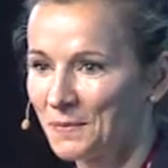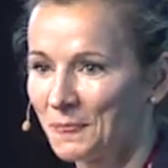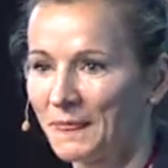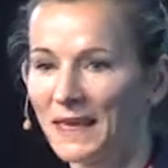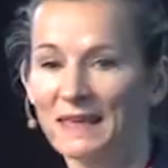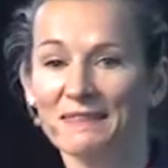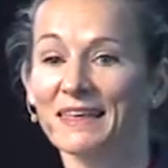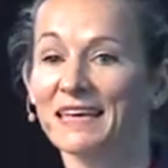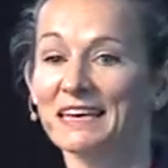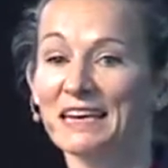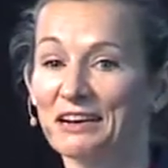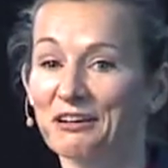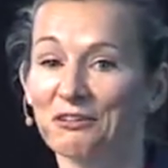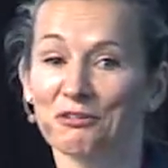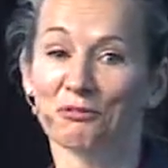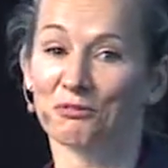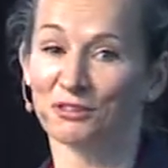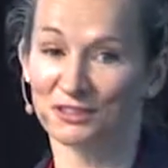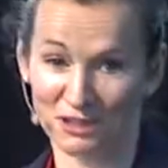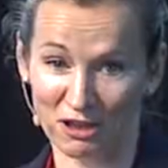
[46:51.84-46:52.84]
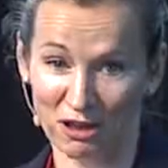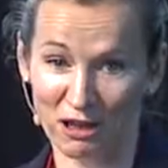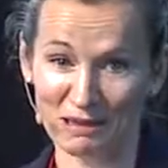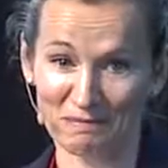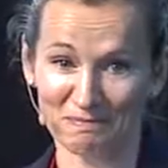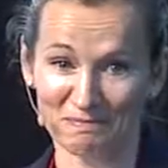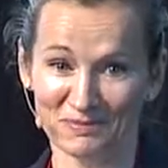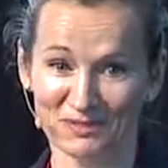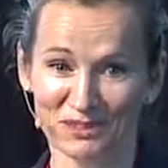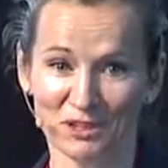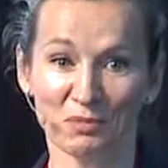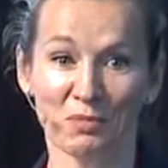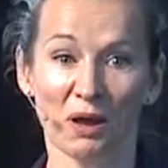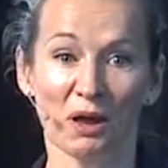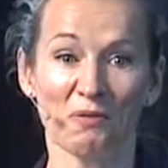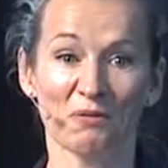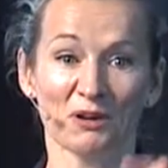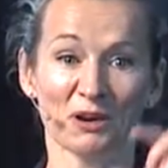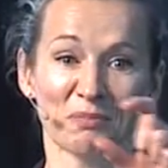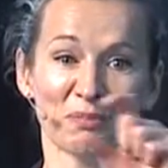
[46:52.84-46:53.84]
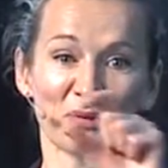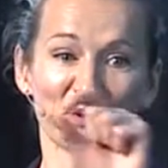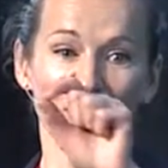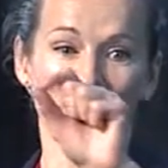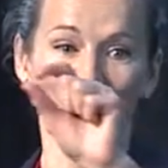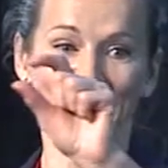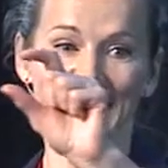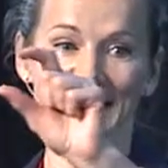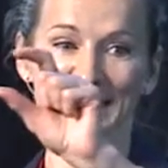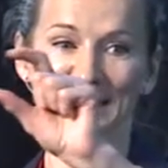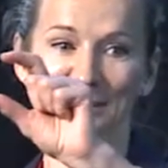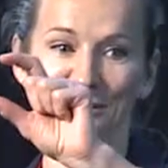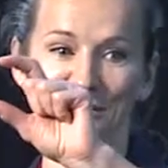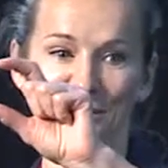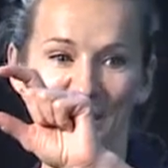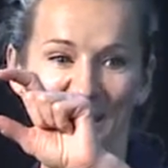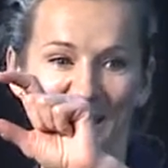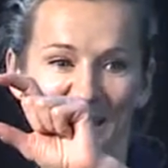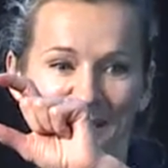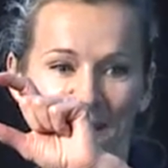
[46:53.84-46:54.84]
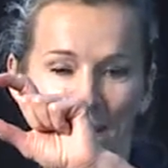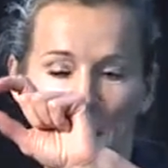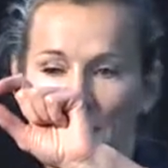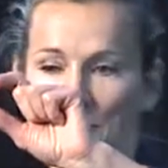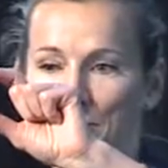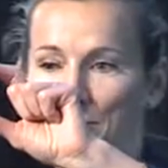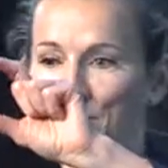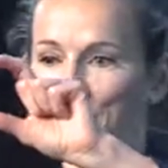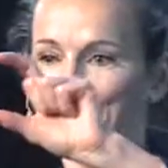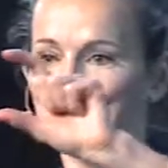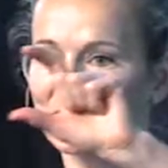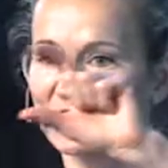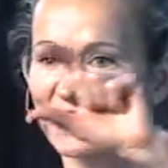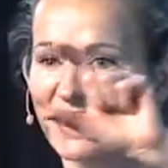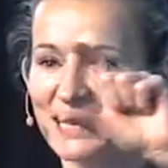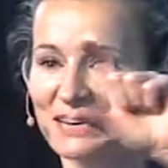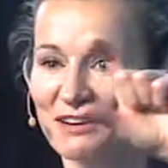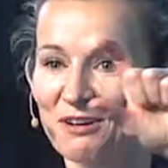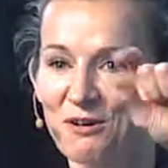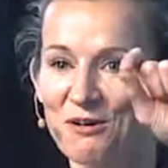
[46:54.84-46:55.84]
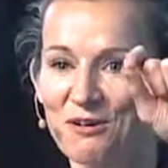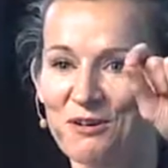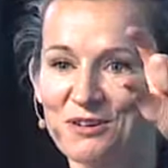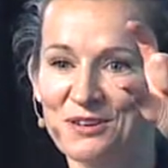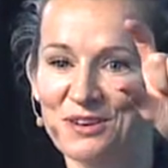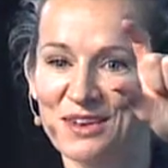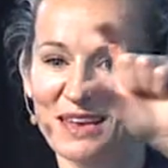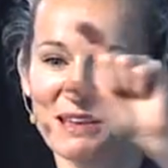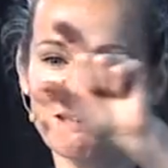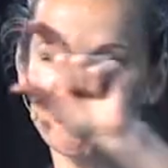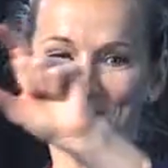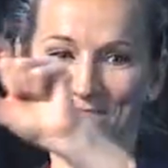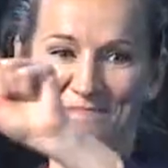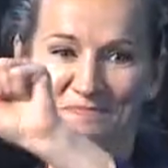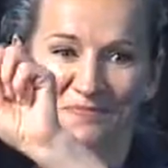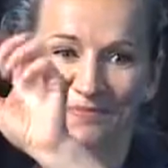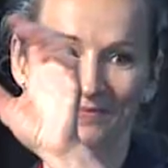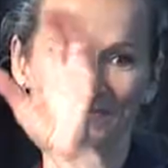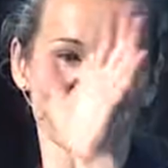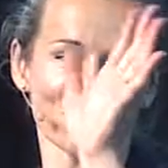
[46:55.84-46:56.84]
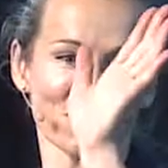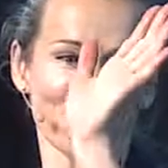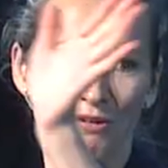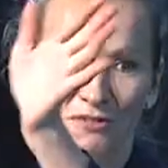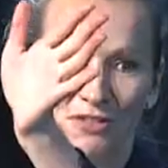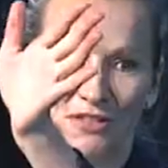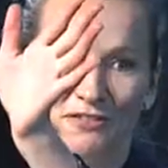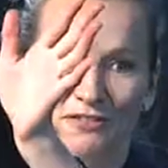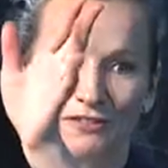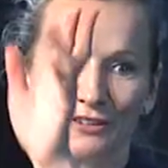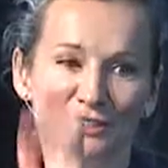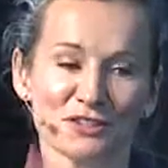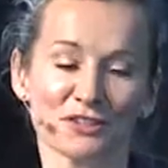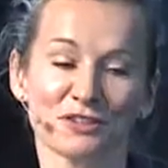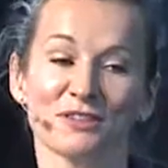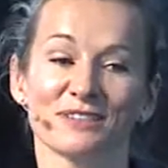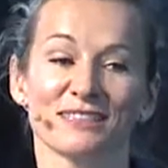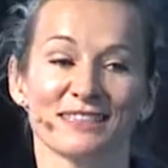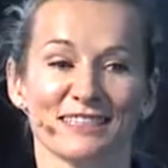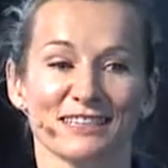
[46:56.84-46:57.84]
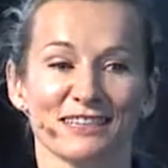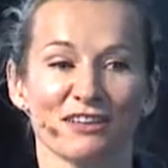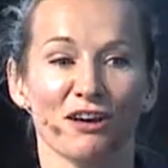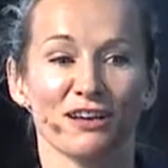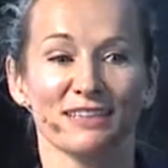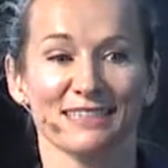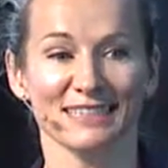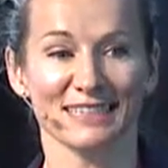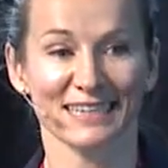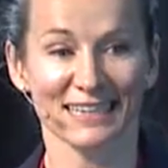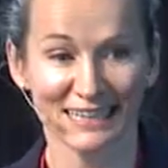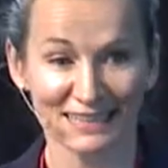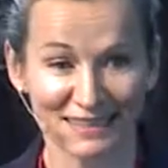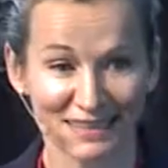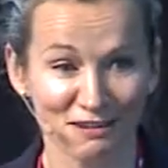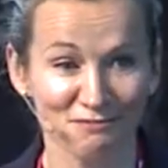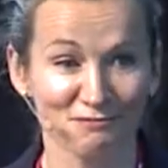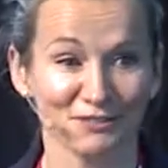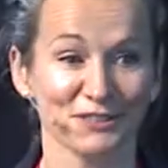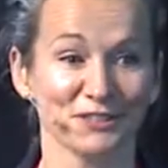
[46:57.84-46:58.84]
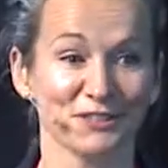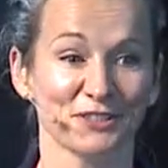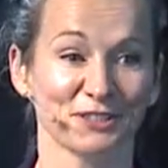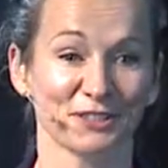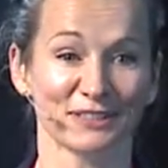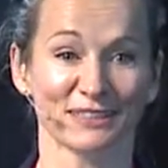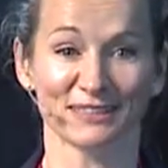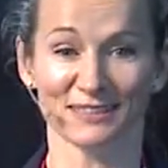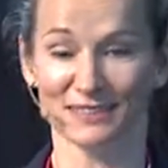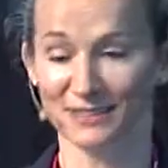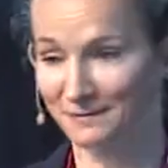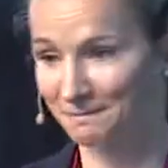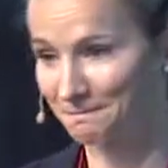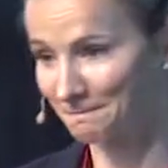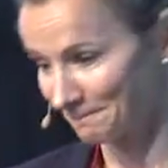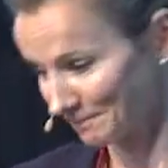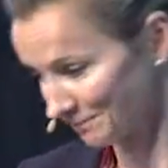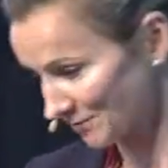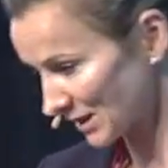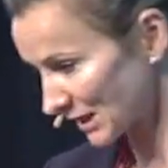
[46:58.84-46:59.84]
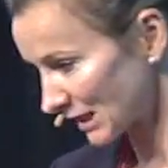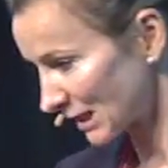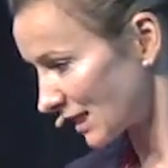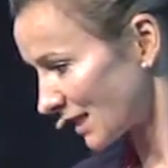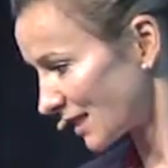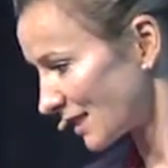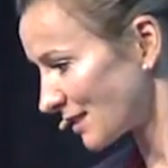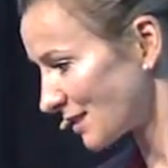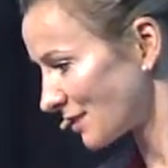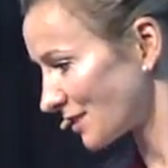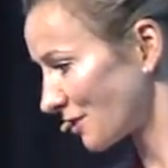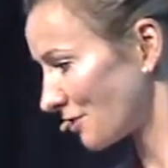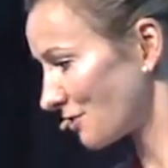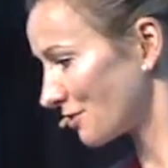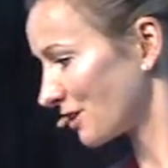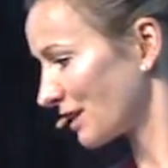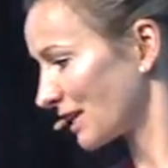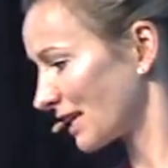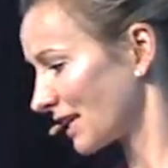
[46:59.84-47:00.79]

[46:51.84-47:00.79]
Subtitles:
And they need it all the time. You might want to put like a little appreciate on the fridge, because guys need that reassurance. So